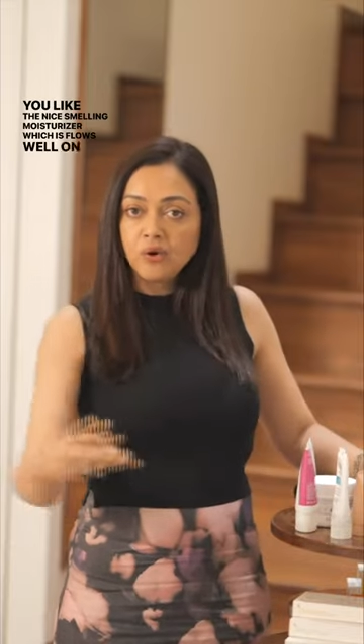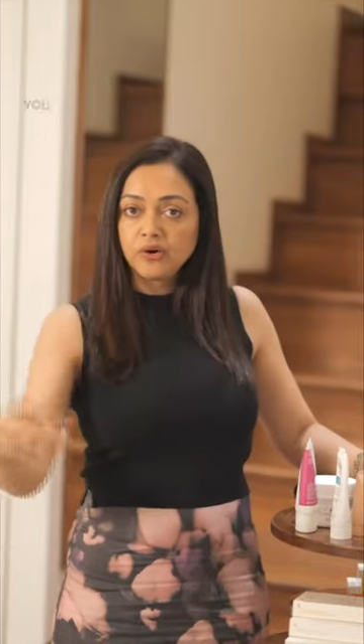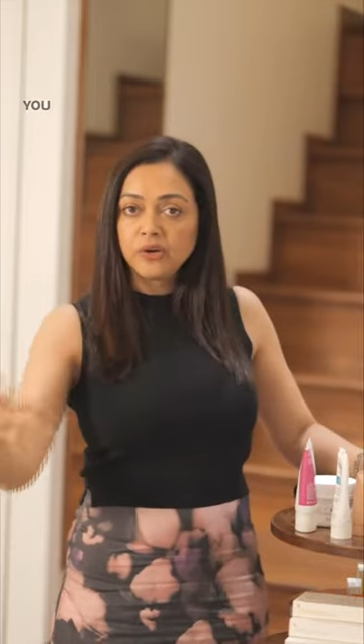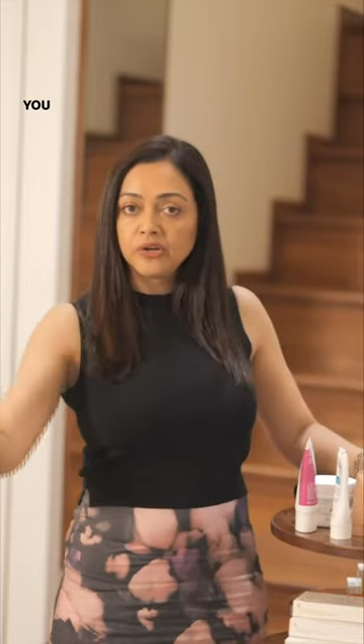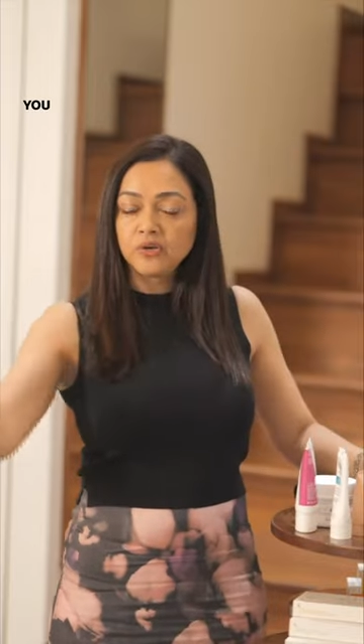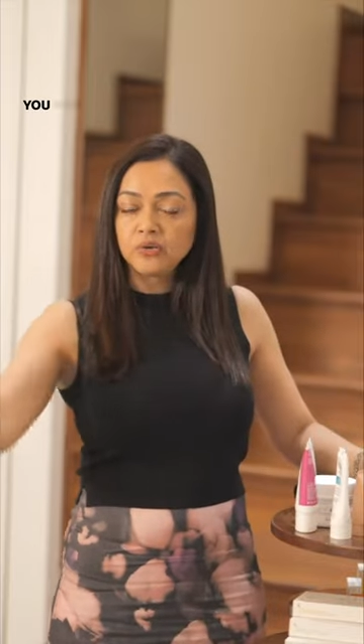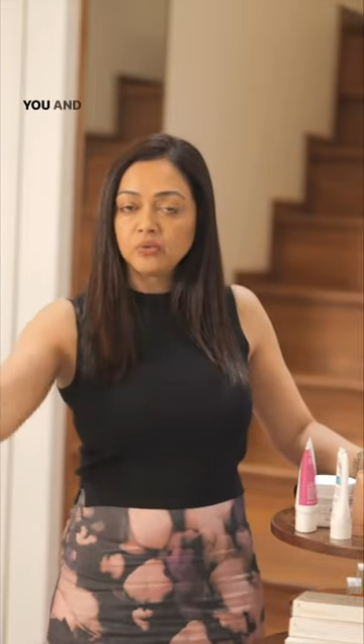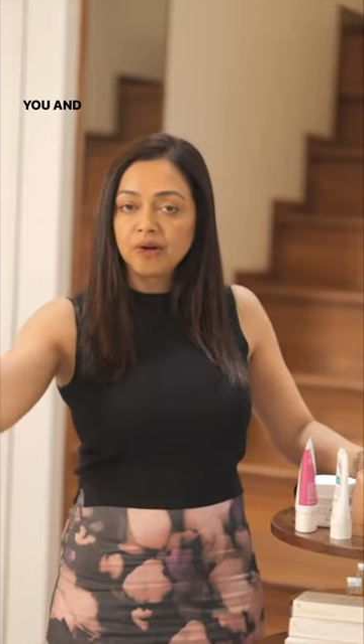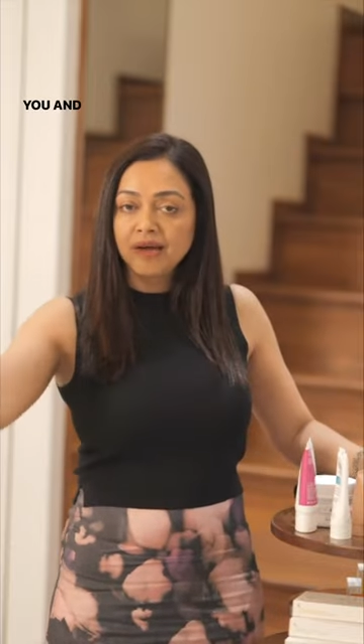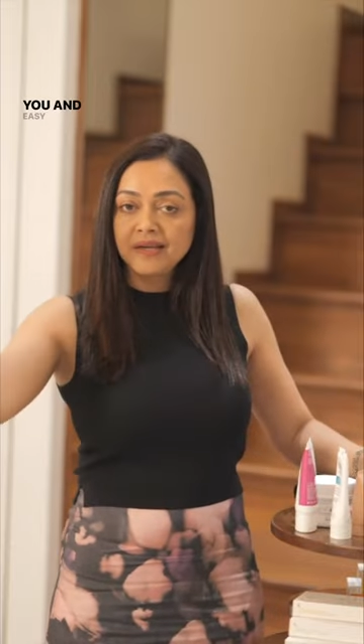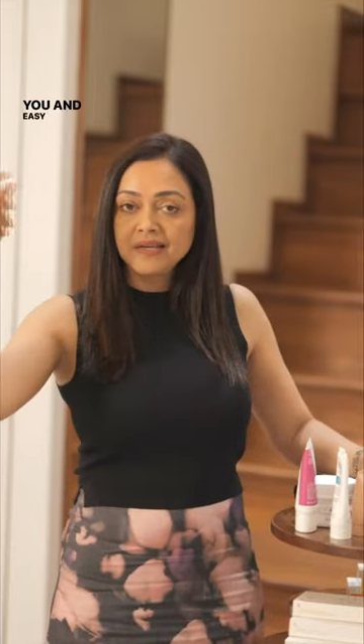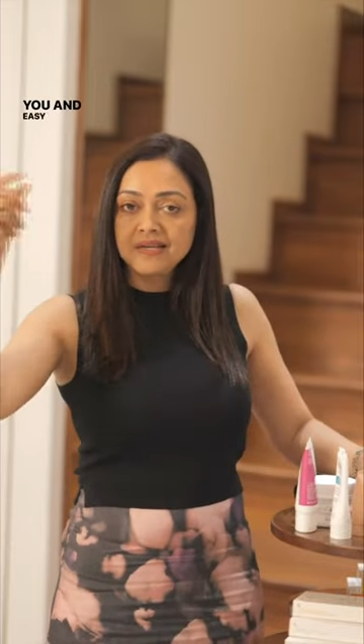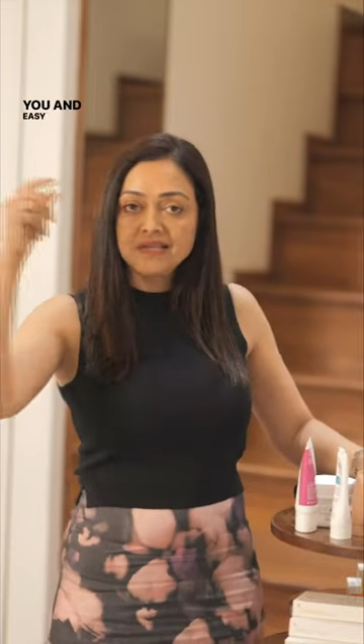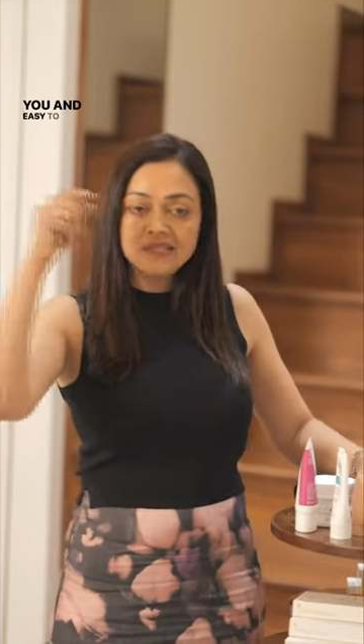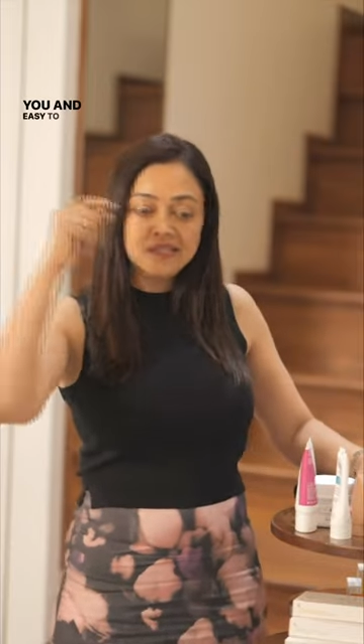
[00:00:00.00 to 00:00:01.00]
on you and
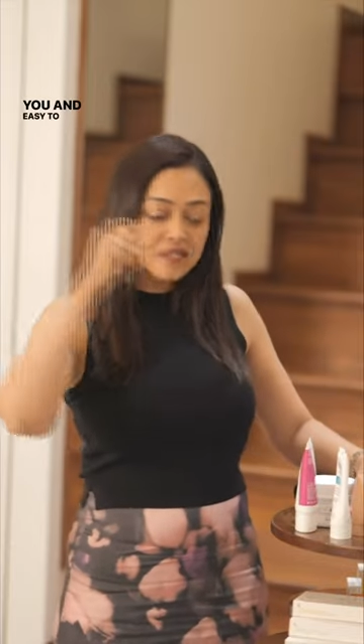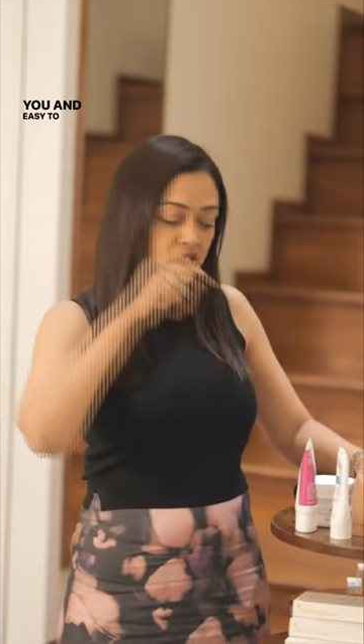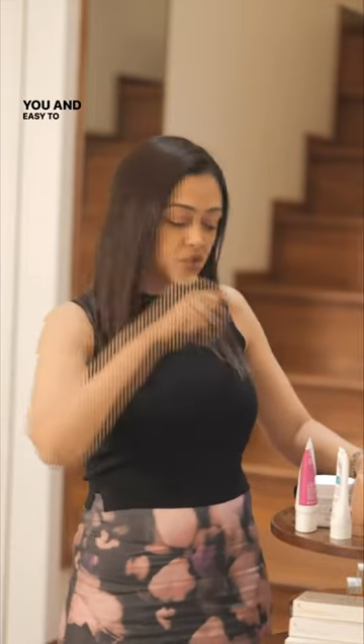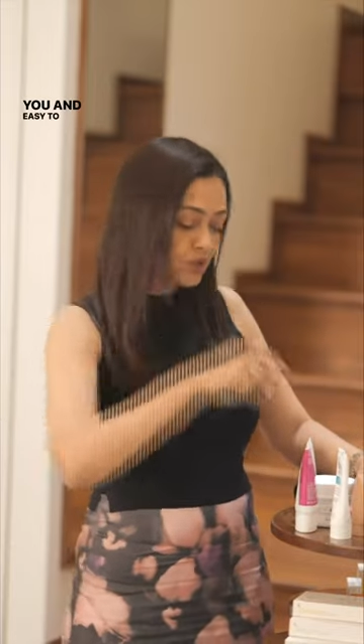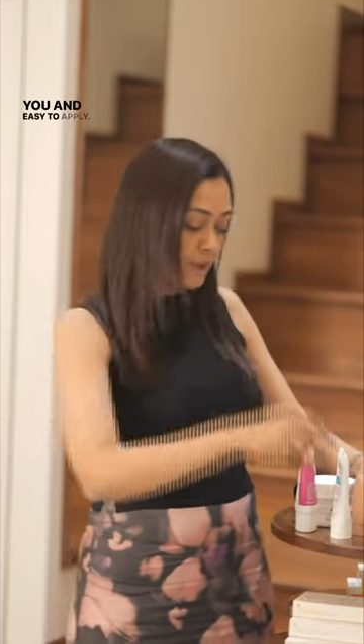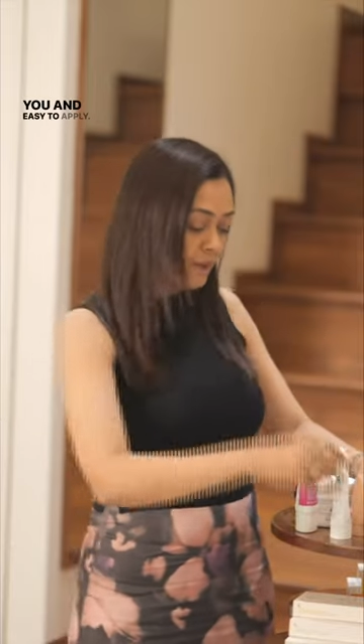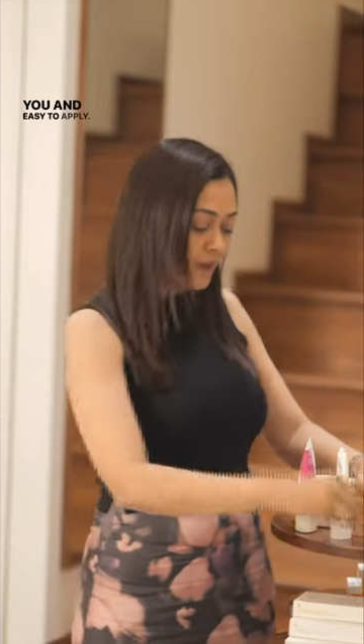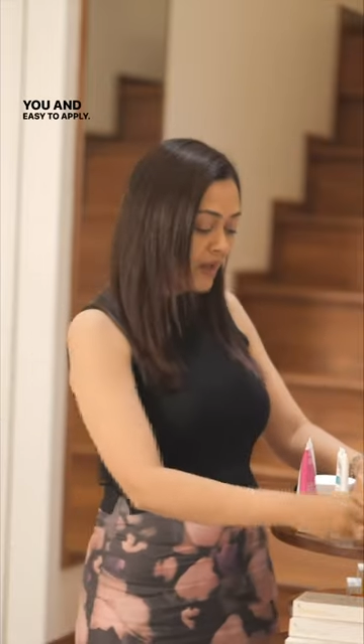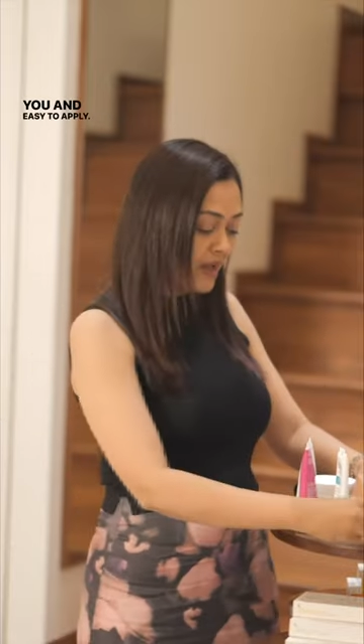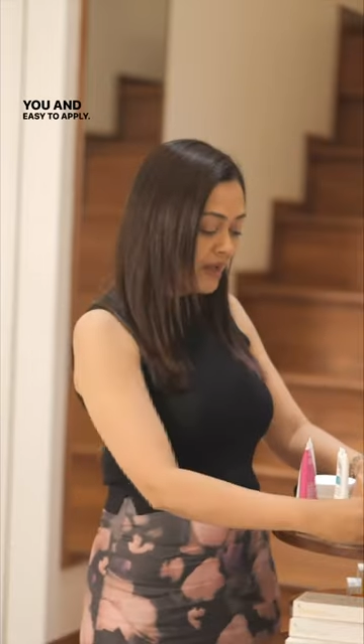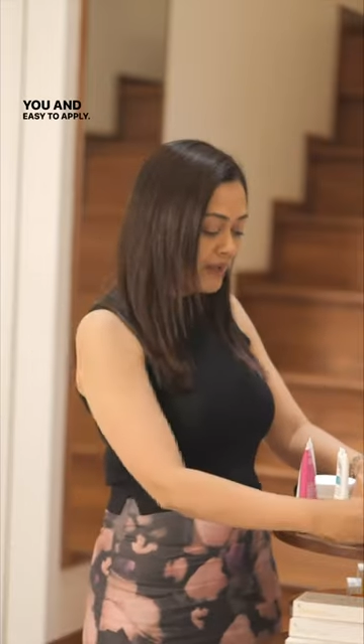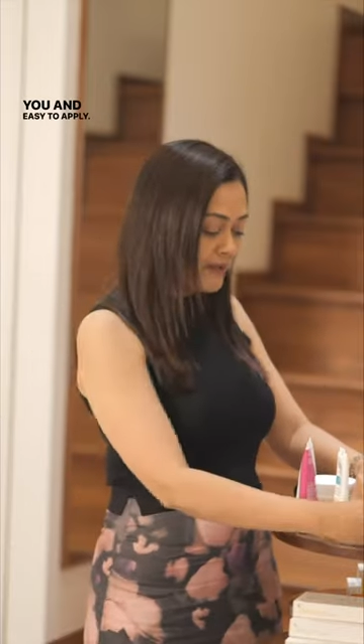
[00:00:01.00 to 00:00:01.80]
easy to apply,